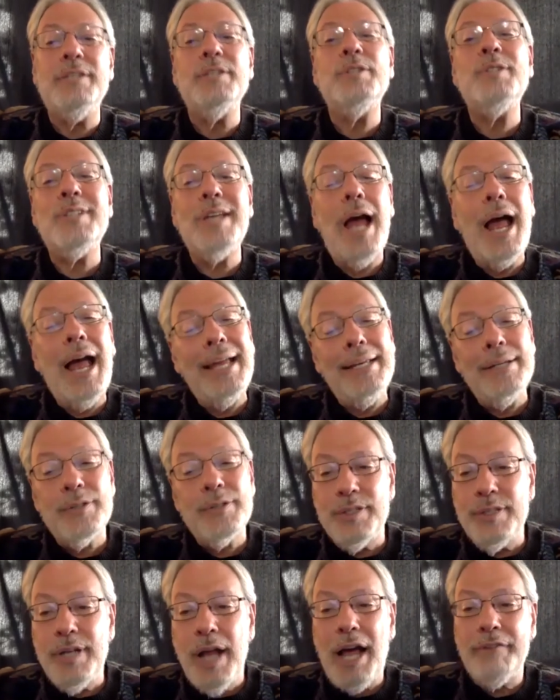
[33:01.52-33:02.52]
sky
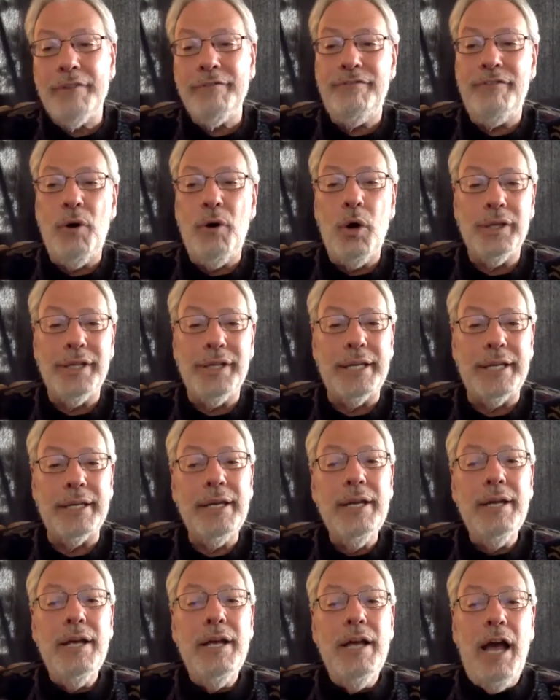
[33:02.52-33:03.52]
is not falling.
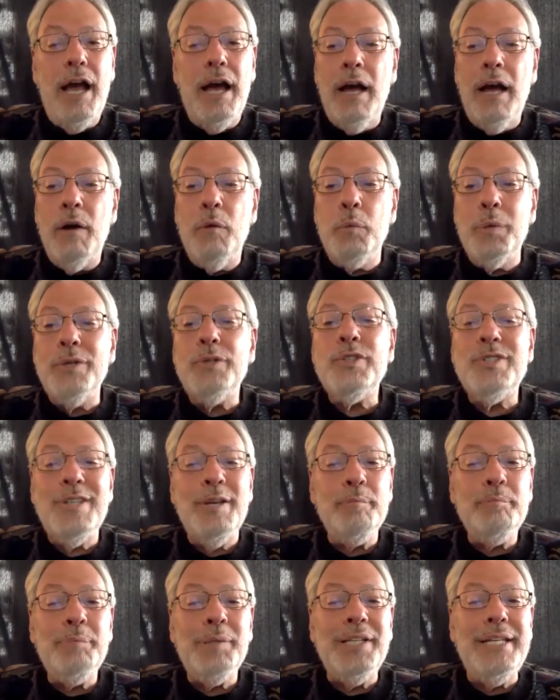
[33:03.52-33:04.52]
We're
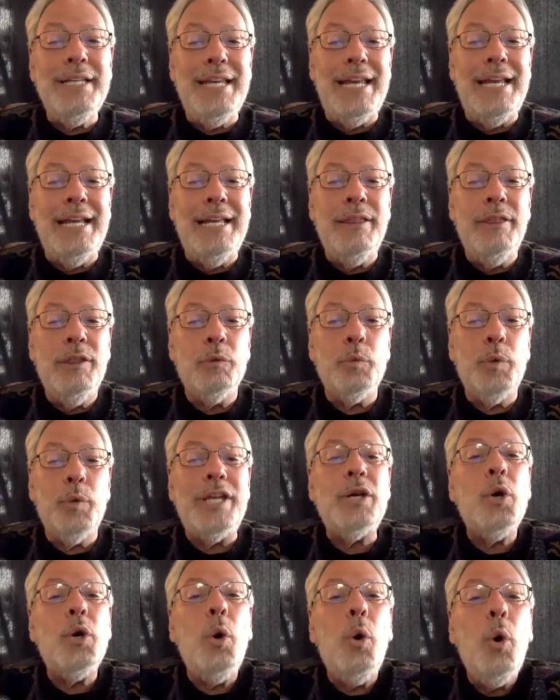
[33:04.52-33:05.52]
simply in the
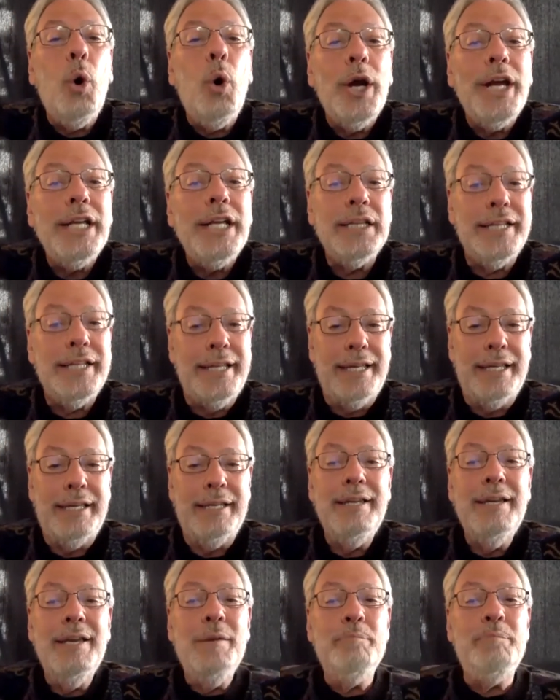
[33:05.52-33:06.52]

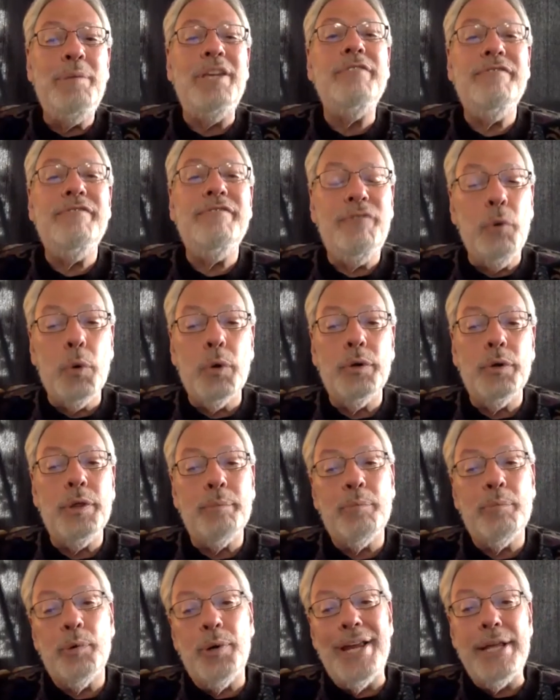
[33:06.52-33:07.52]
recoiling before the
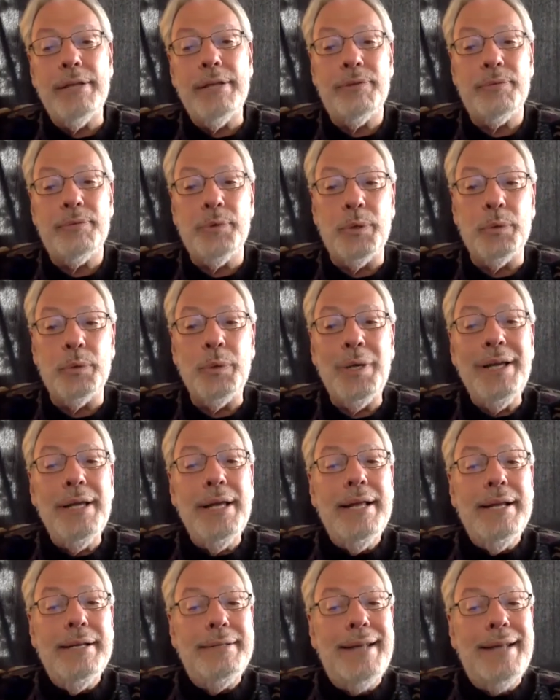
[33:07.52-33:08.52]
breakthrough.
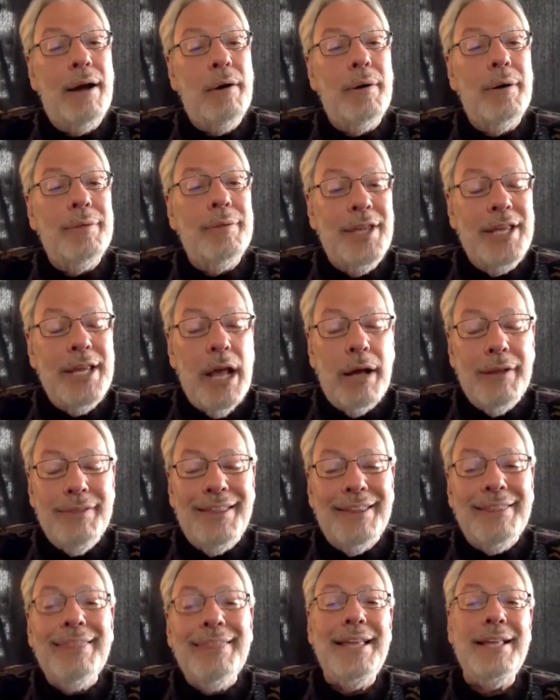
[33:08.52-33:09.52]
Now, the
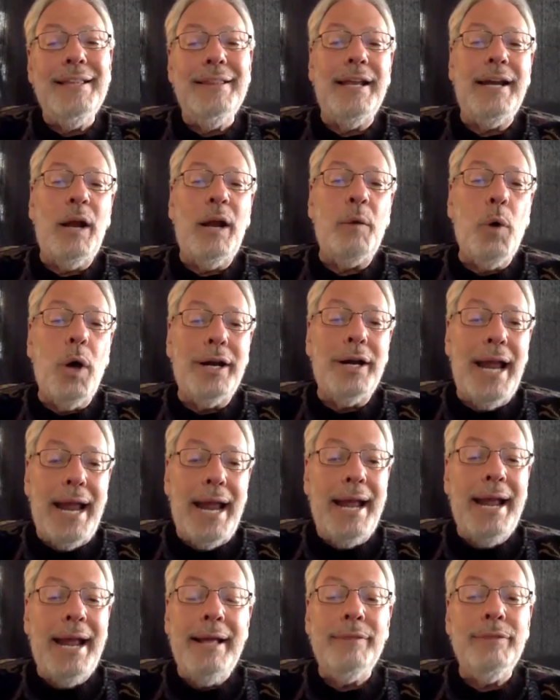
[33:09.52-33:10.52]
thing that I want to
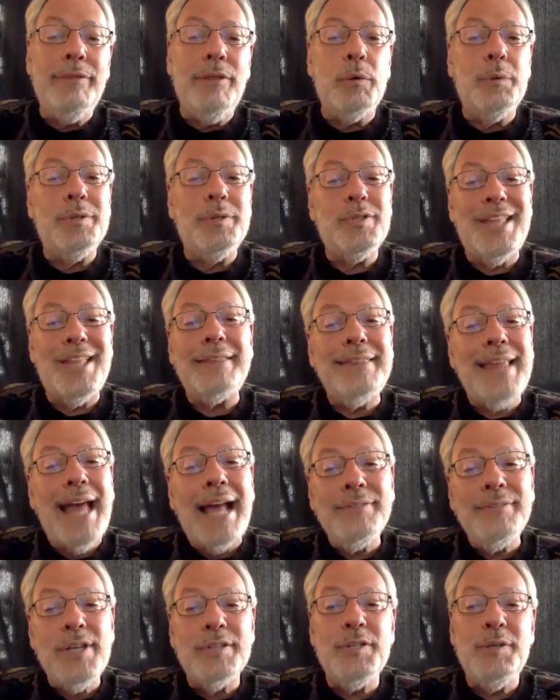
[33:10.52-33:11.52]
add, though, is
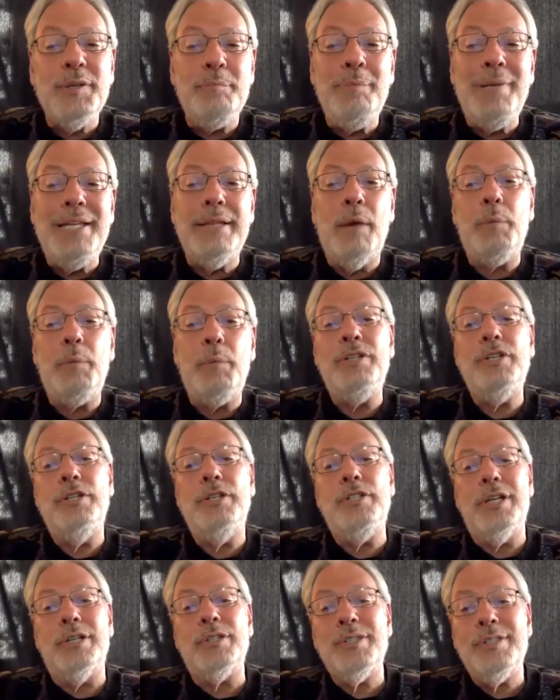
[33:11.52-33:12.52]
that doesn't mean that we should
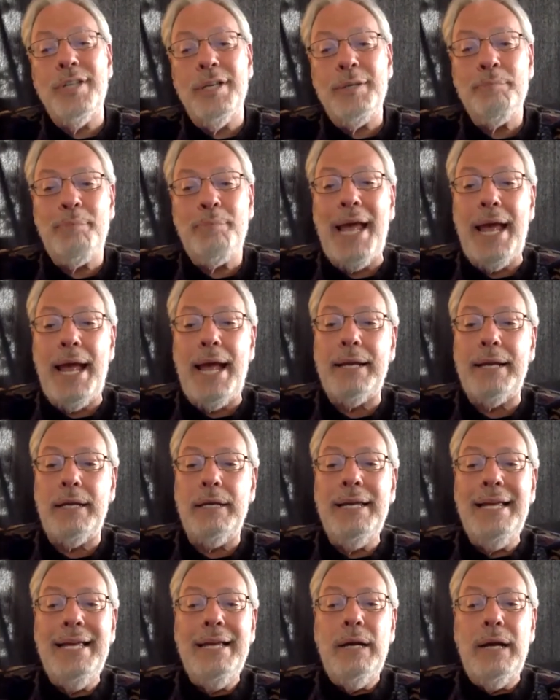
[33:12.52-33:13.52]
just sit back
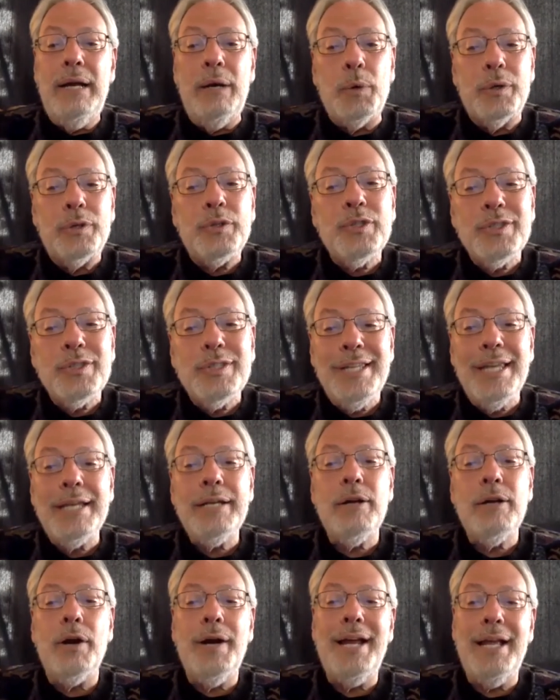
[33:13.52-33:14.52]
or
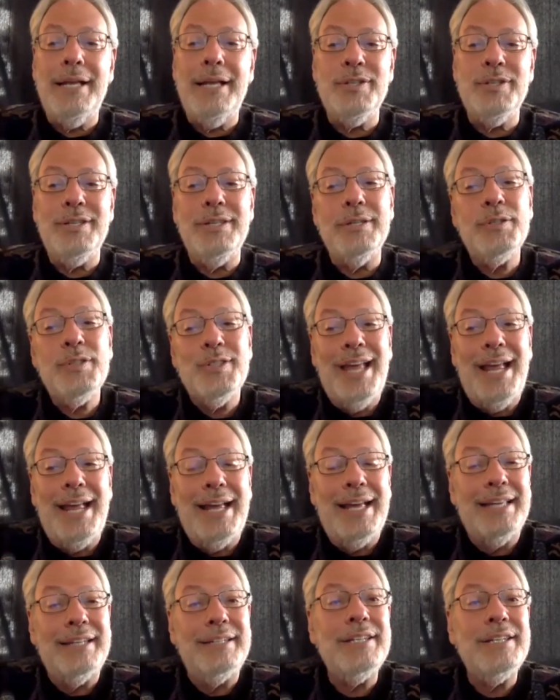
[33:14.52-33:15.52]
stick our heads in the
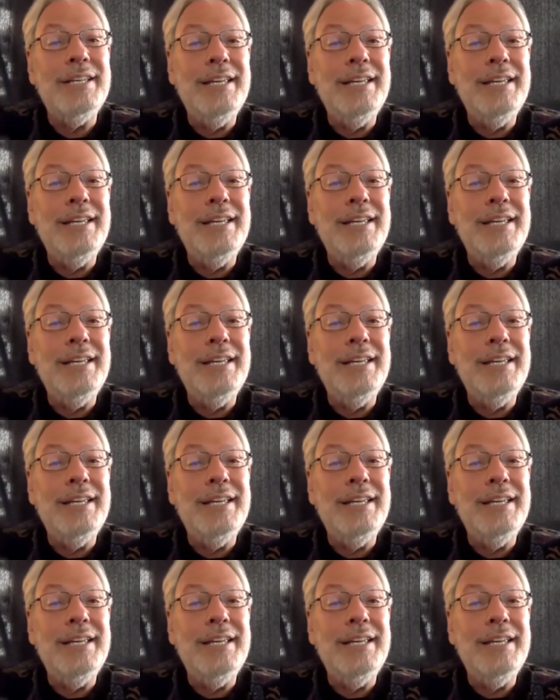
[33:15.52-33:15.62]
sand.